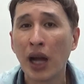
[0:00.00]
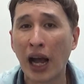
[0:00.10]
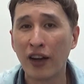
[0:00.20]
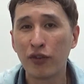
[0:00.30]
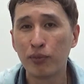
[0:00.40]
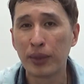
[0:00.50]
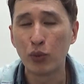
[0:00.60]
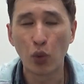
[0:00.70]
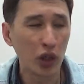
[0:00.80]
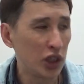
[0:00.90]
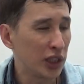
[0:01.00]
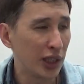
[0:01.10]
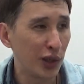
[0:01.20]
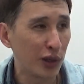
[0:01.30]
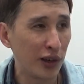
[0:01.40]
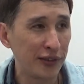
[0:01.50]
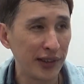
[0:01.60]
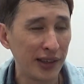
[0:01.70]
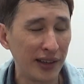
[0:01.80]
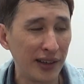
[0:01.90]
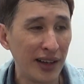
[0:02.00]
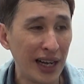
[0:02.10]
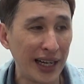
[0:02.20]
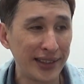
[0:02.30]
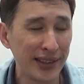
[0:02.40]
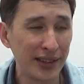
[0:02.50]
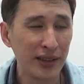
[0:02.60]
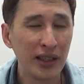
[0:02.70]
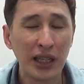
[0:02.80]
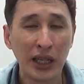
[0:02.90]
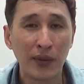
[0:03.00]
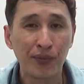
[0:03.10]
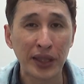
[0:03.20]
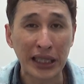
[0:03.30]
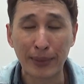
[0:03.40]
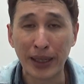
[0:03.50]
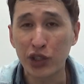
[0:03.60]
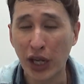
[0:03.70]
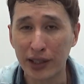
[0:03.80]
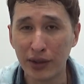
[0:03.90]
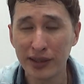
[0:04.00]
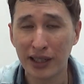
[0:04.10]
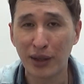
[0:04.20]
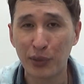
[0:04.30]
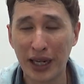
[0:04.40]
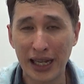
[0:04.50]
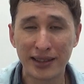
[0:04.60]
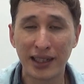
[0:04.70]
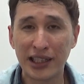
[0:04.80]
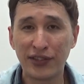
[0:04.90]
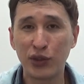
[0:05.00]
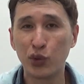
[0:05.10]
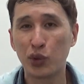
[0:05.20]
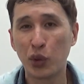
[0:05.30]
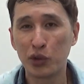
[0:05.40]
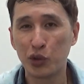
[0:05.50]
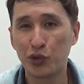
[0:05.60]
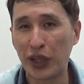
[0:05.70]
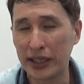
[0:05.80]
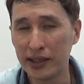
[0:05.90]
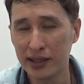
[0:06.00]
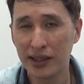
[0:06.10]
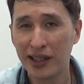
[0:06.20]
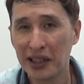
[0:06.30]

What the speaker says: I have been watching a lot of other gaming channels, and I realized that if you go to Vegas,